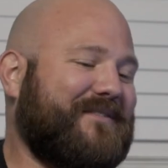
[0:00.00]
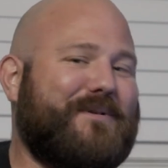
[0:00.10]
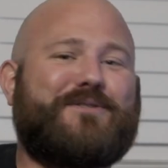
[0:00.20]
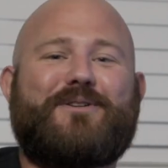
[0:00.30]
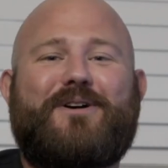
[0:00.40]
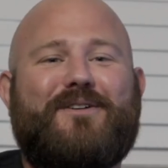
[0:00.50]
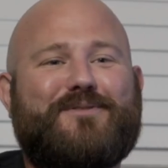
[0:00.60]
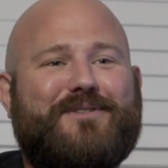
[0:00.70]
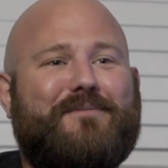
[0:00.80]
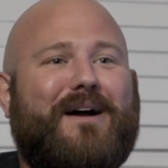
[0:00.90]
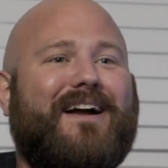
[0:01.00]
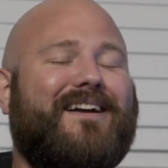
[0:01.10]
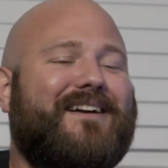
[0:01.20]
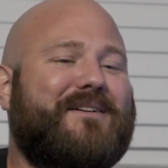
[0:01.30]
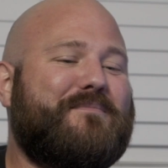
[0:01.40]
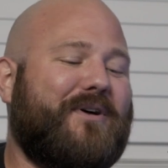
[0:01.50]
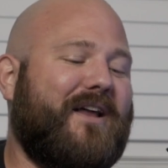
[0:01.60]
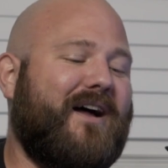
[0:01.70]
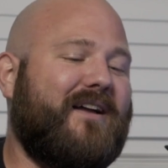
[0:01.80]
Especially the carnival's nearby. But